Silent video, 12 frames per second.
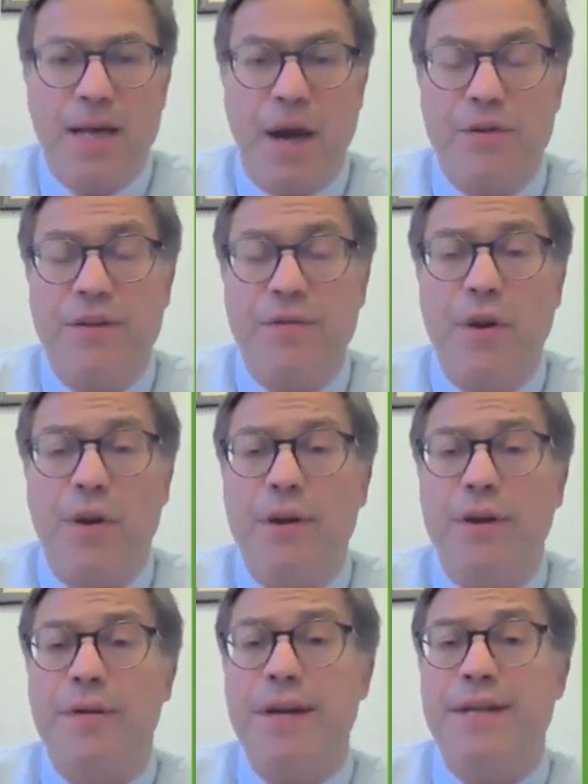Now,
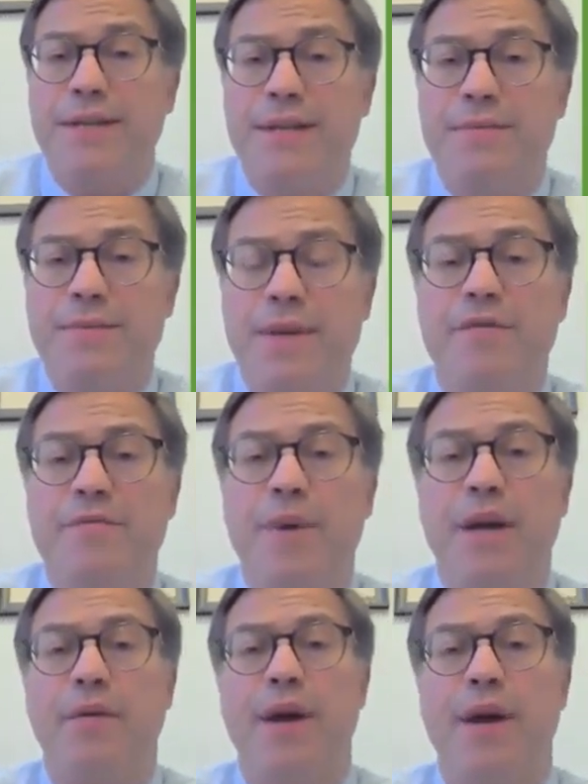several criticisms
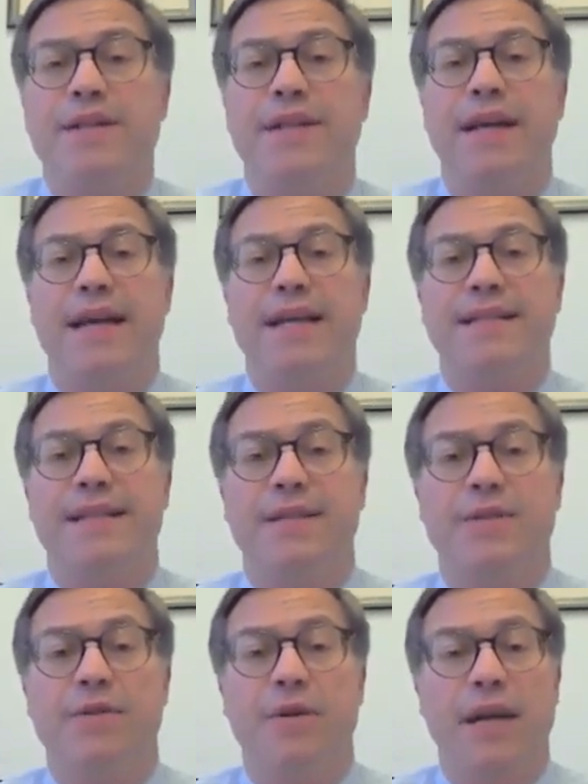have been raised against
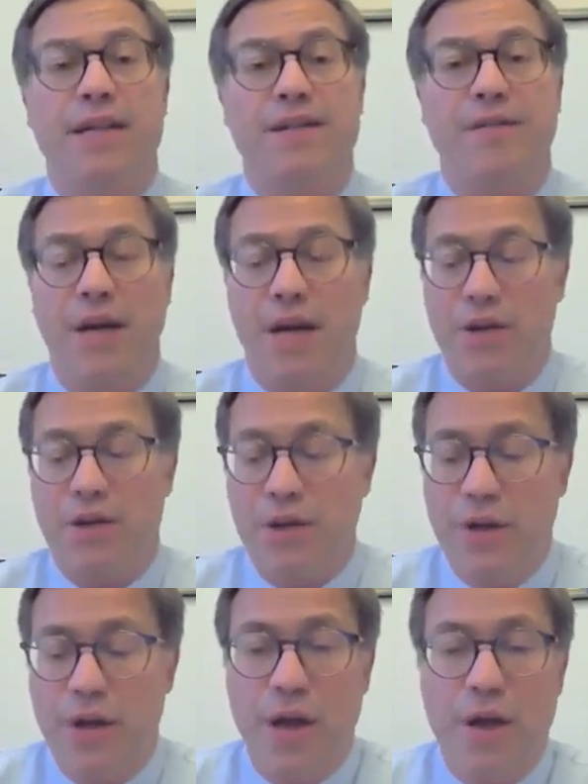this new
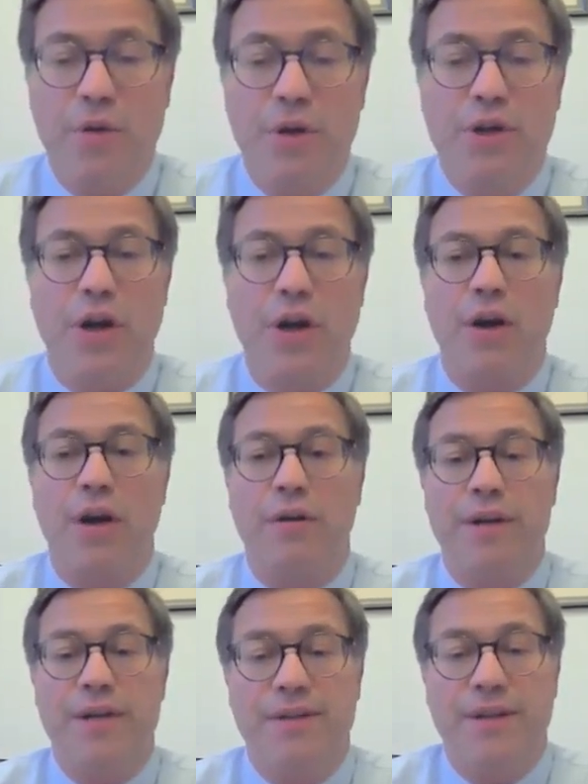classification, which are
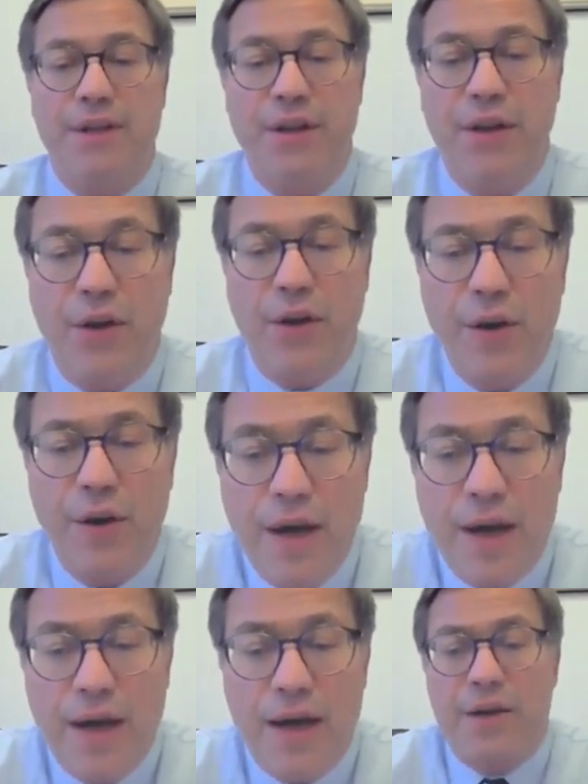listed here.
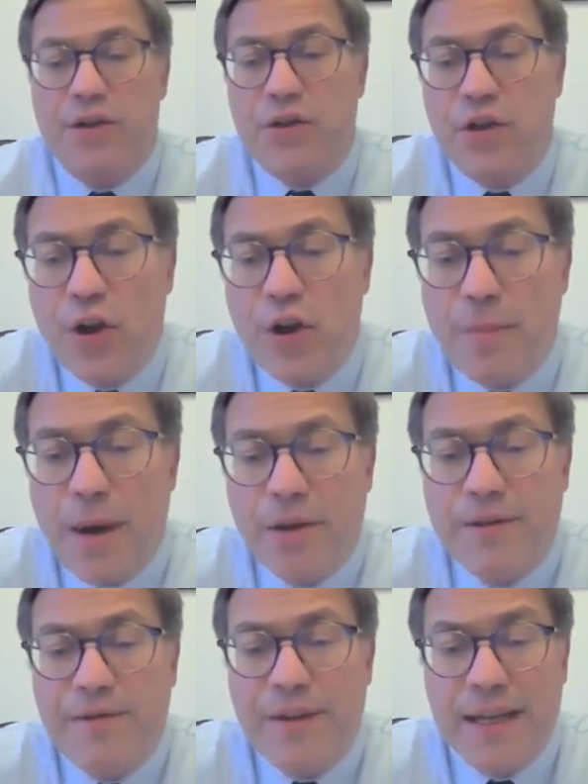The concern
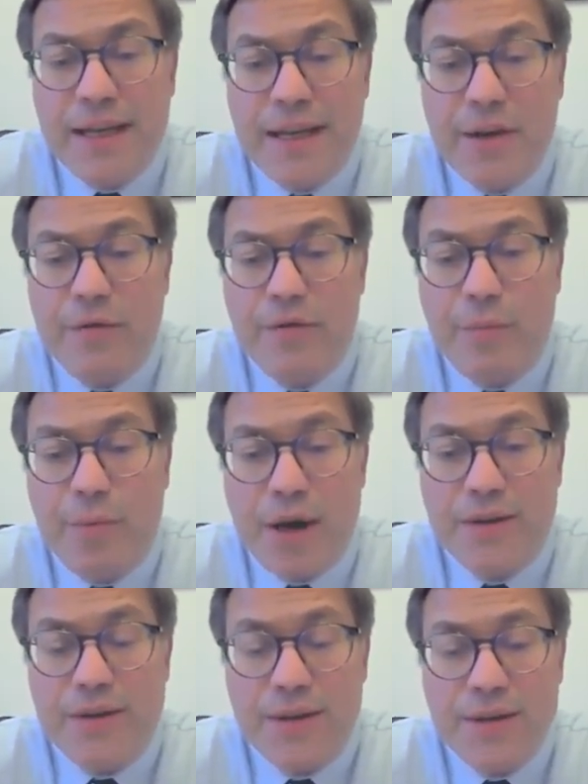about the validity of the
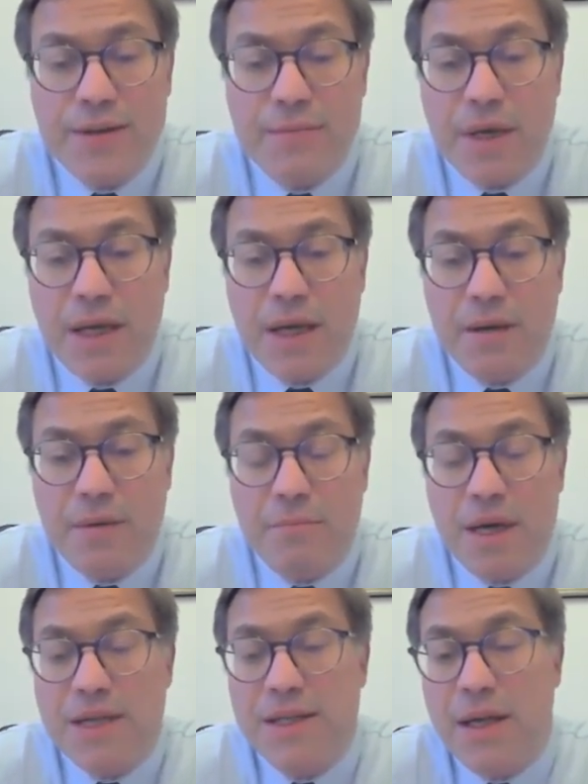process,
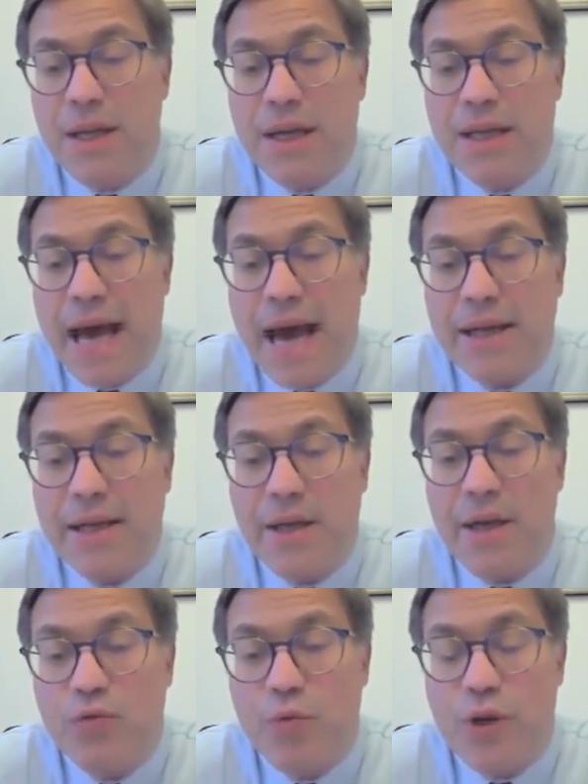meaning basically that
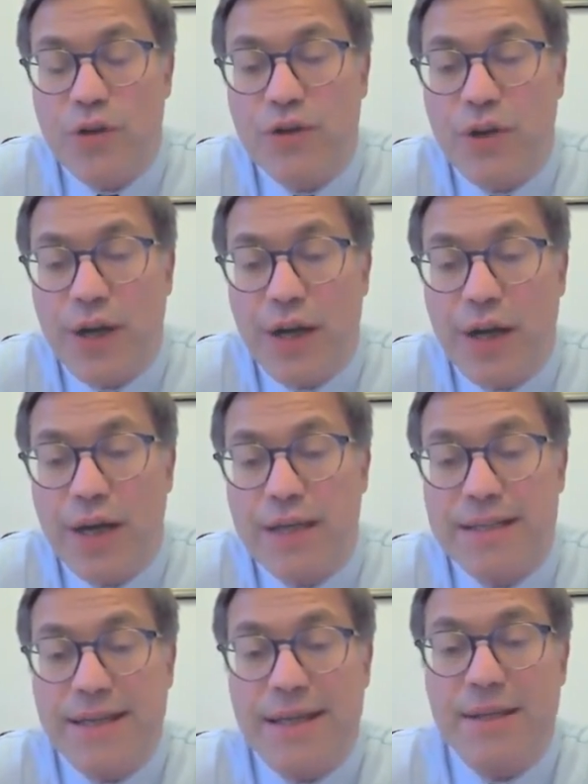this was a
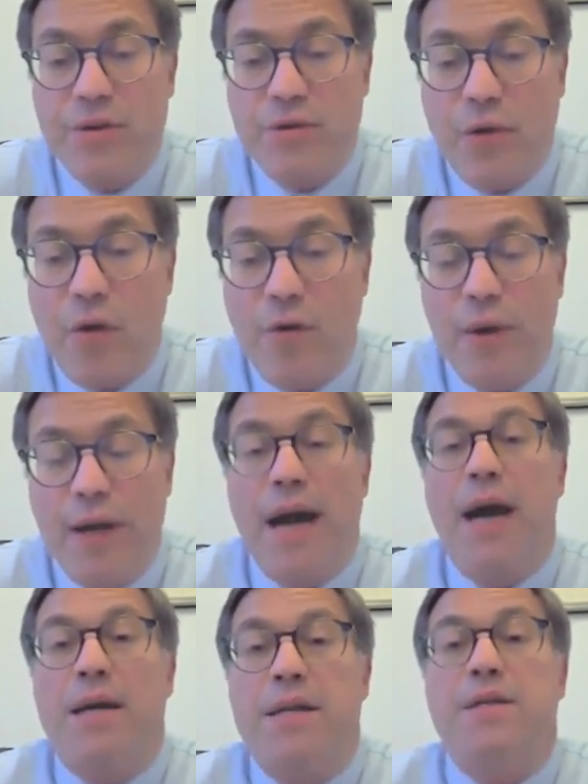consensus of
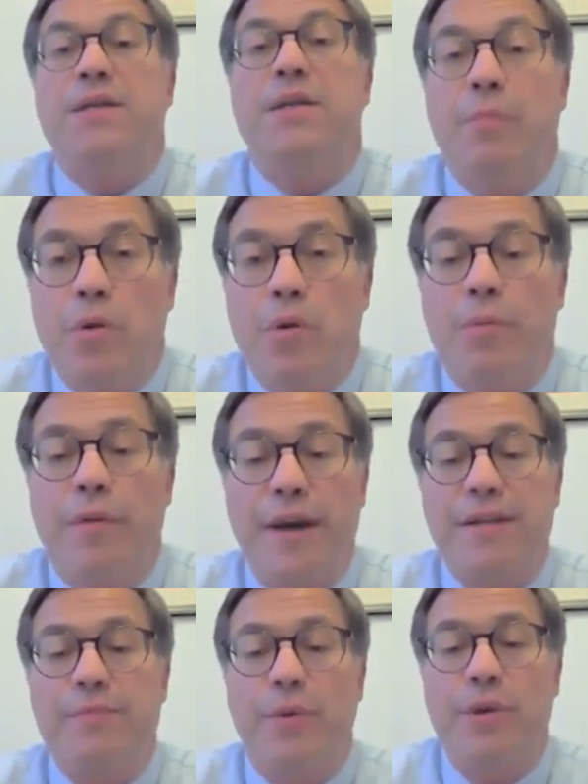only a subgroup
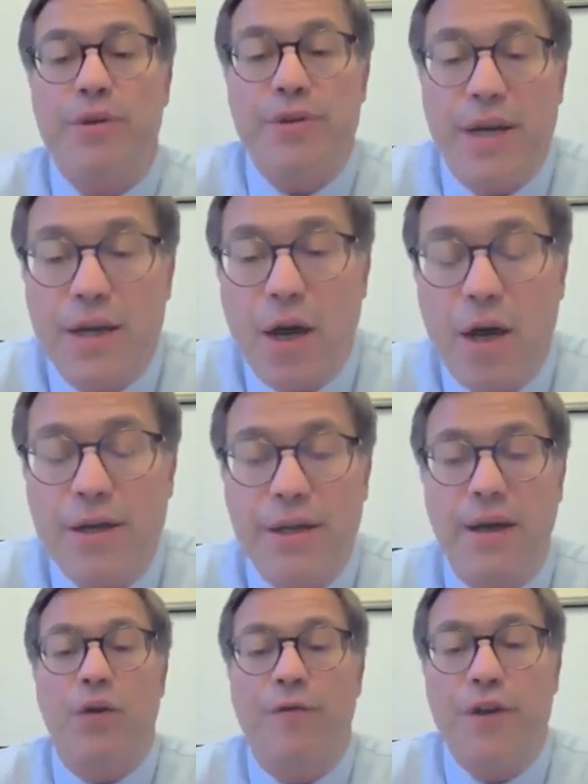of experts and not
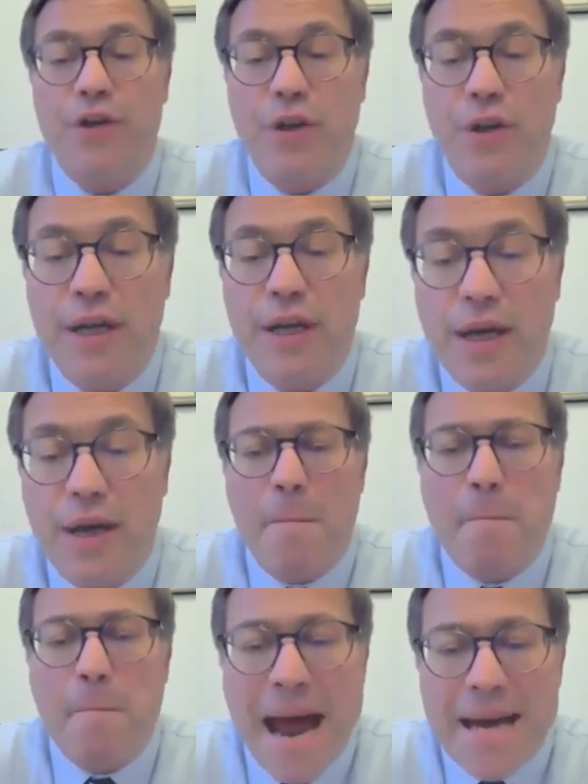an officially
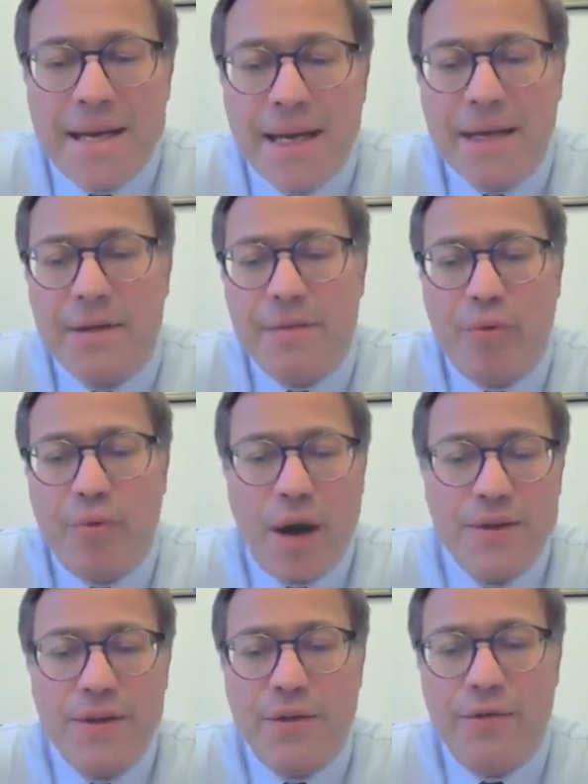mandated
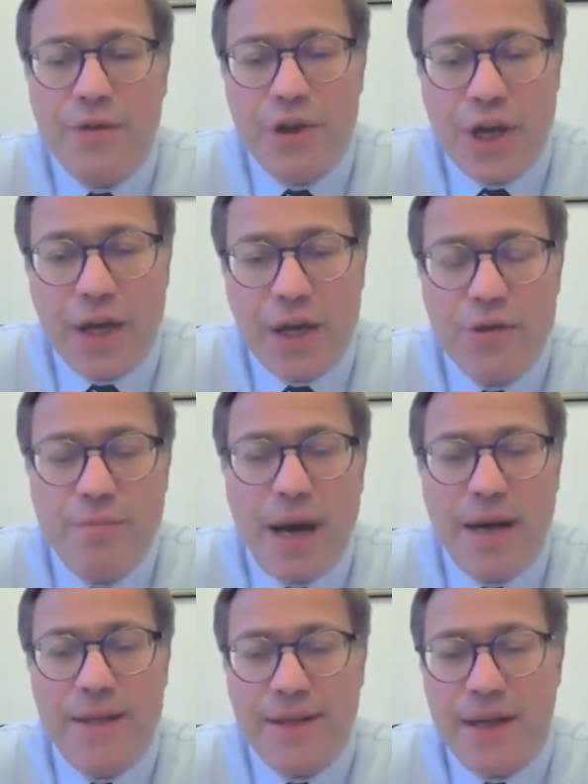process of change
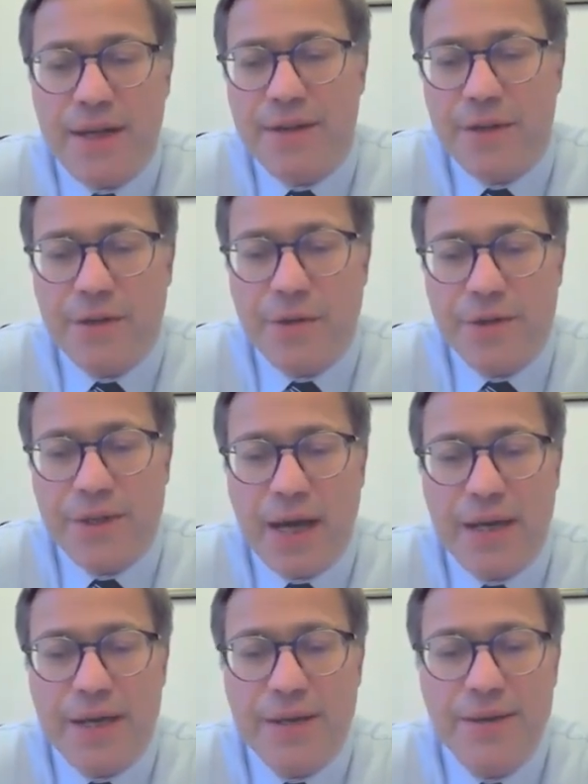by the scientific
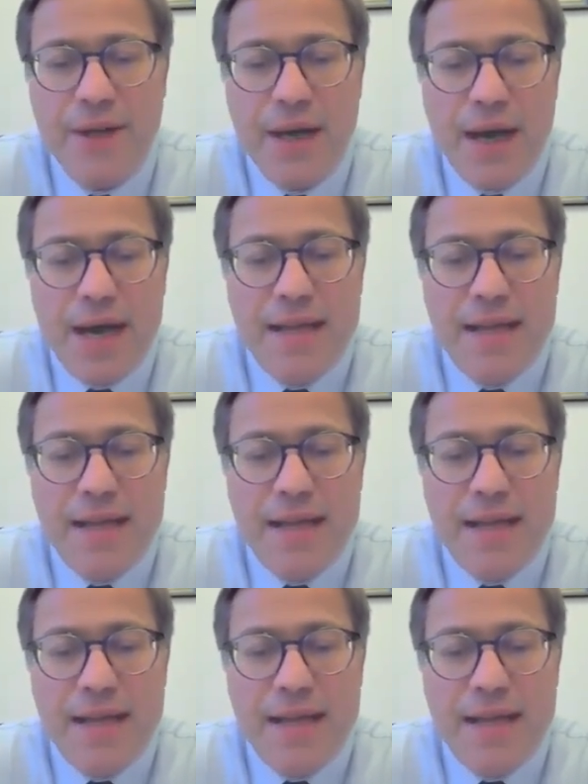societies.